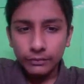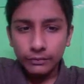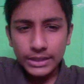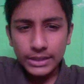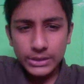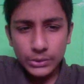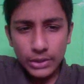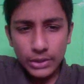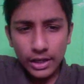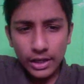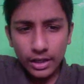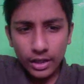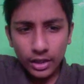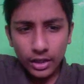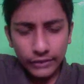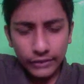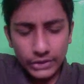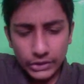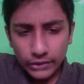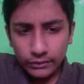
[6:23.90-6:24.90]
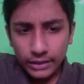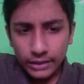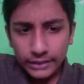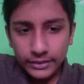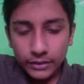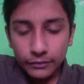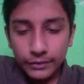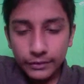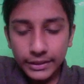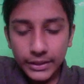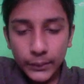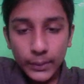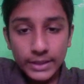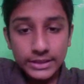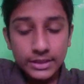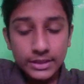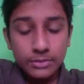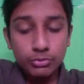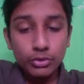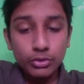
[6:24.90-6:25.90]
you like the video and
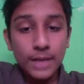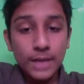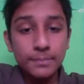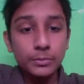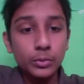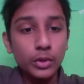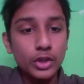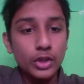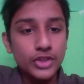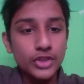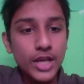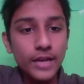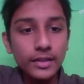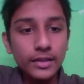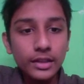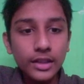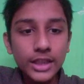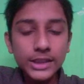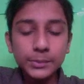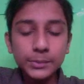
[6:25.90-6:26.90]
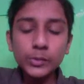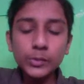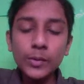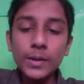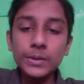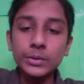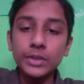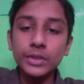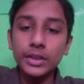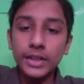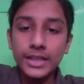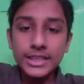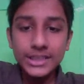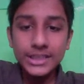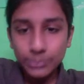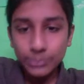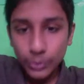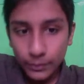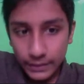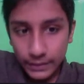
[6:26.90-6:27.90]
subscribe to our channel, let's move on to the next
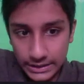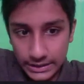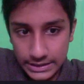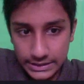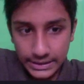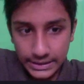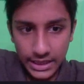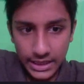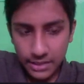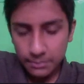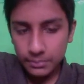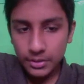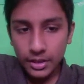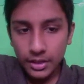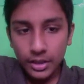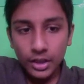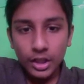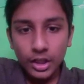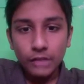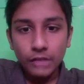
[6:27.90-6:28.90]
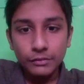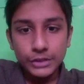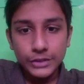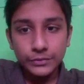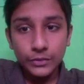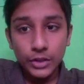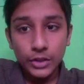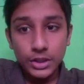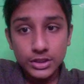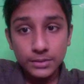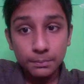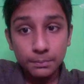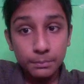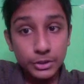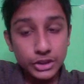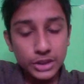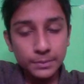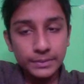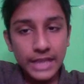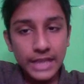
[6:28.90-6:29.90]
move in this game, which was
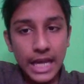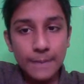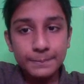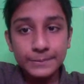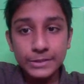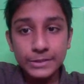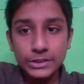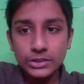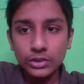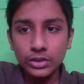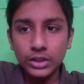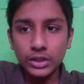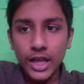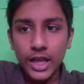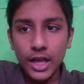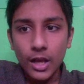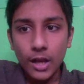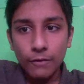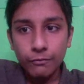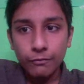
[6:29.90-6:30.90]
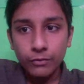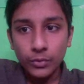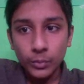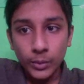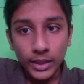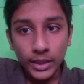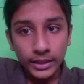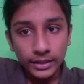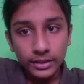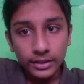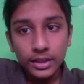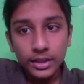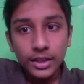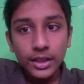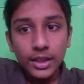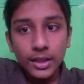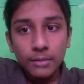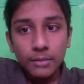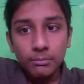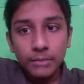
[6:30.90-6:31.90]
bishop captures on f1.
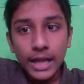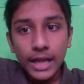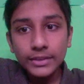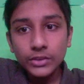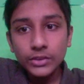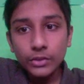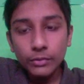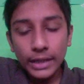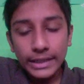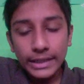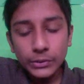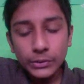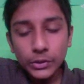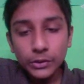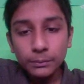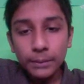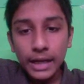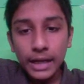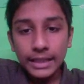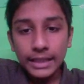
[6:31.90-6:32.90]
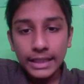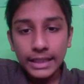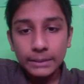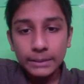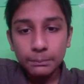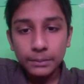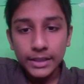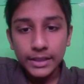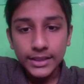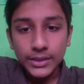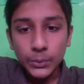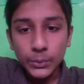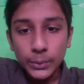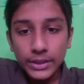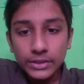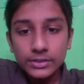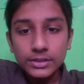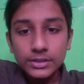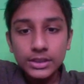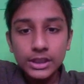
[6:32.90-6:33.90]
White took back and he played queen
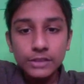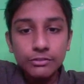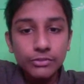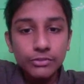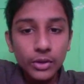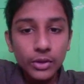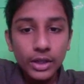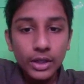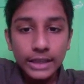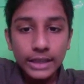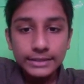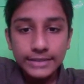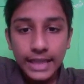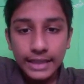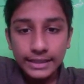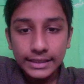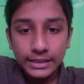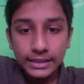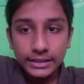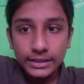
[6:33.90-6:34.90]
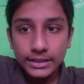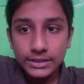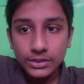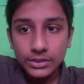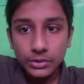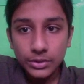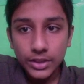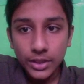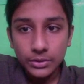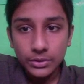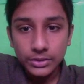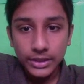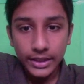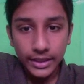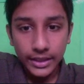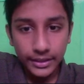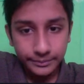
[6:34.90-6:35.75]
to c4, attacking this rook out here.